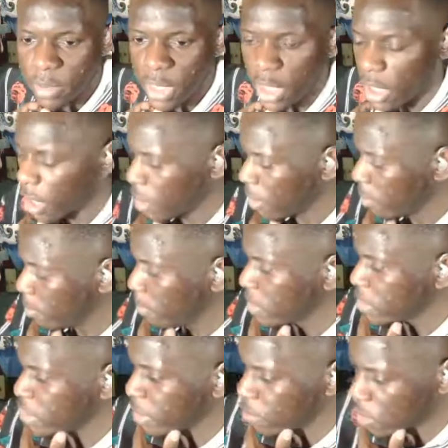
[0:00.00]
Yeah,
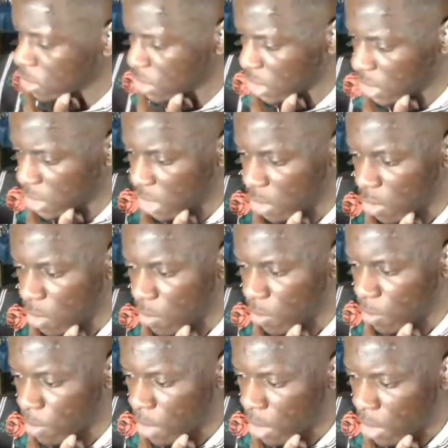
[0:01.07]
but Jinwoo says that
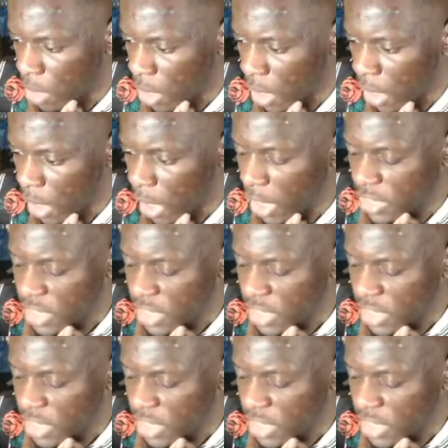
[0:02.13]
a